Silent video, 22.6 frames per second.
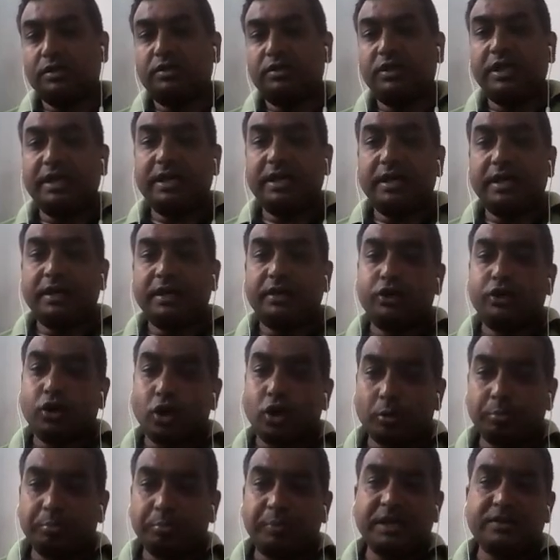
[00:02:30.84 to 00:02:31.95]
The
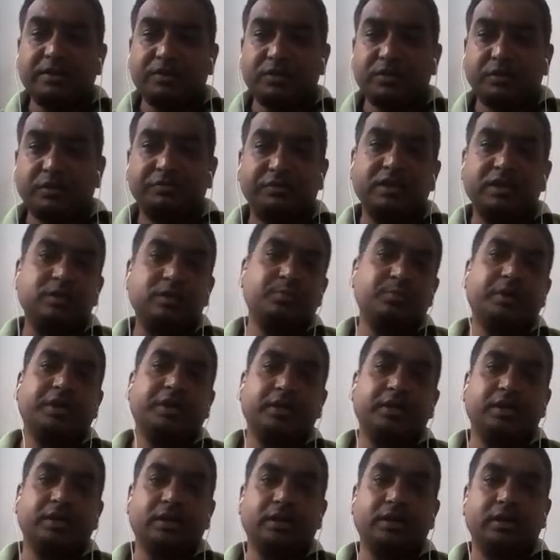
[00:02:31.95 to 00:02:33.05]
topics of this
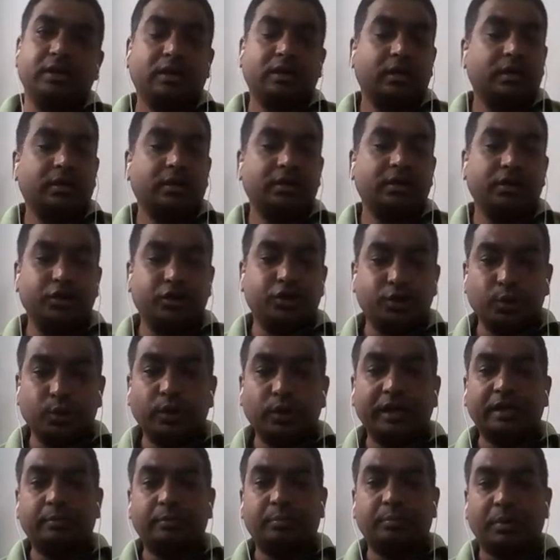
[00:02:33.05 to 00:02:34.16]
particular
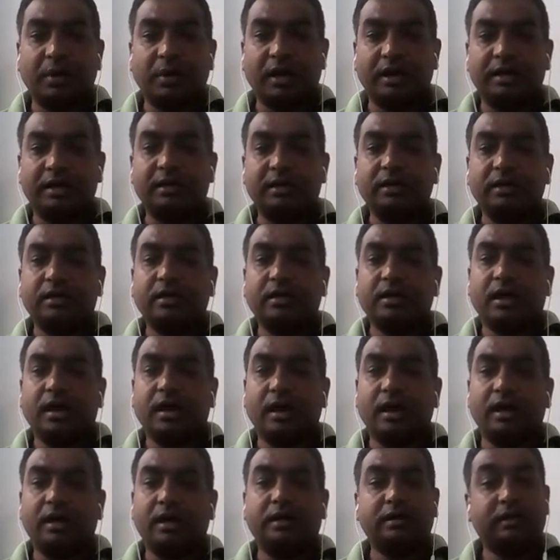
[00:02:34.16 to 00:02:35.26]
unit part
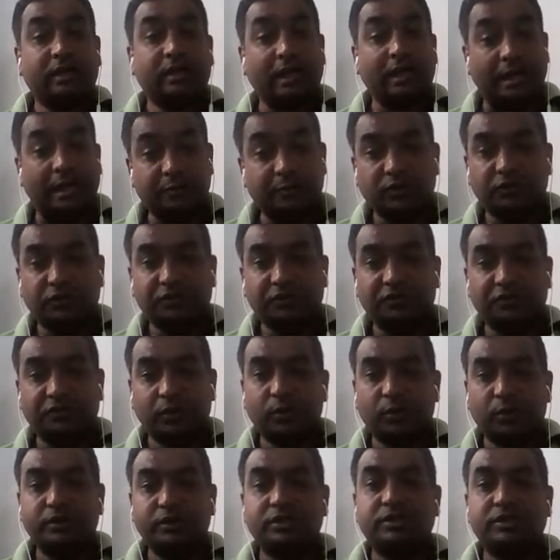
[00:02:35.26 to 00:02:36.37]
are types of
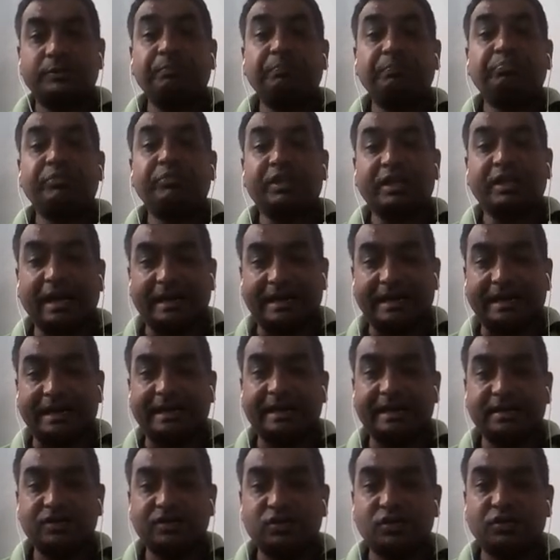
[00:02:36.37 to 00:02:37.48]
loads,
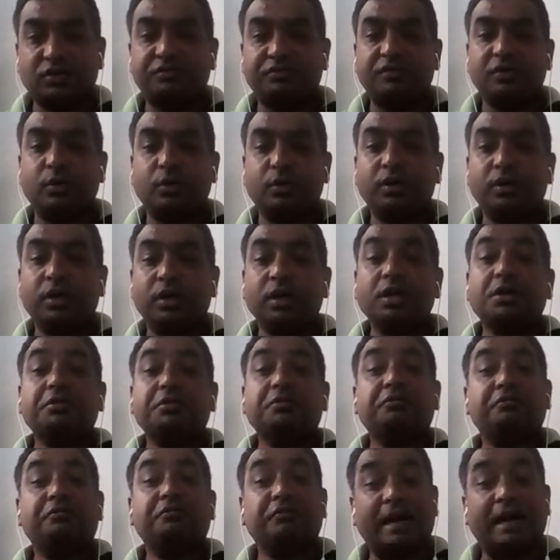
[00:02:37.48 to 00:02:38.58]
categories of load,
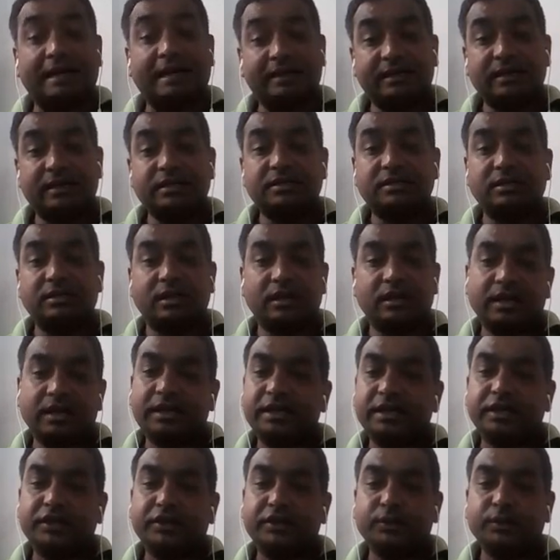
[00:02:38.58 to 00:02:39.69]
factors
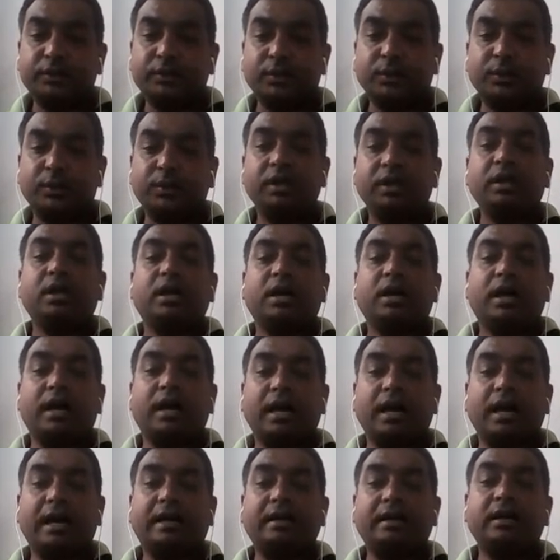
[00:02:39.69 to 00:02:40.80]
related to load,
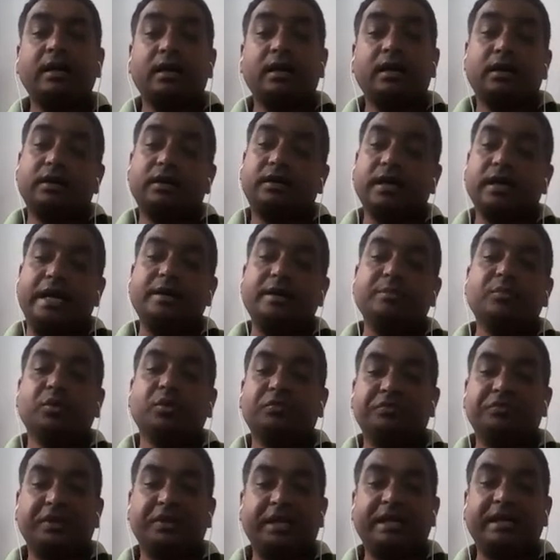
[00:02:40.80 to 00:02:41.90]
and time
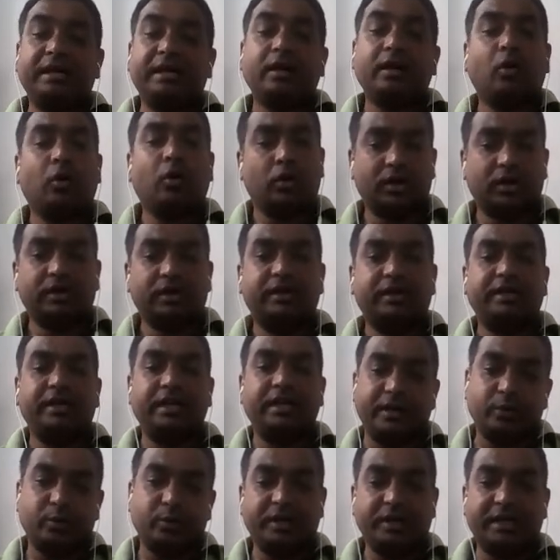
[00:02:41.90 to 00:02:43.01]
of day or
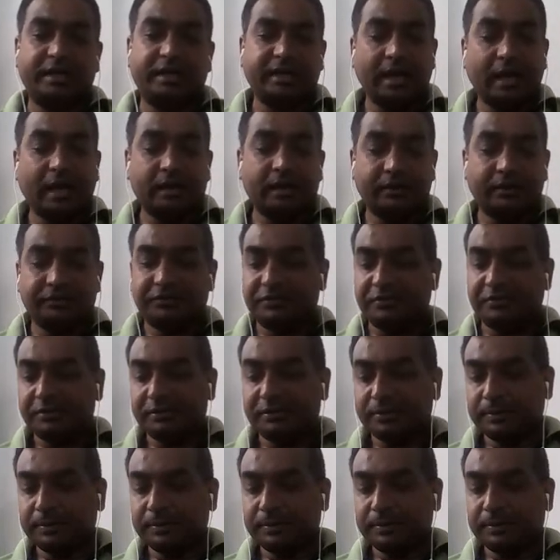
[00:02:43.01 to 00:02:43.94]
TOD tariff.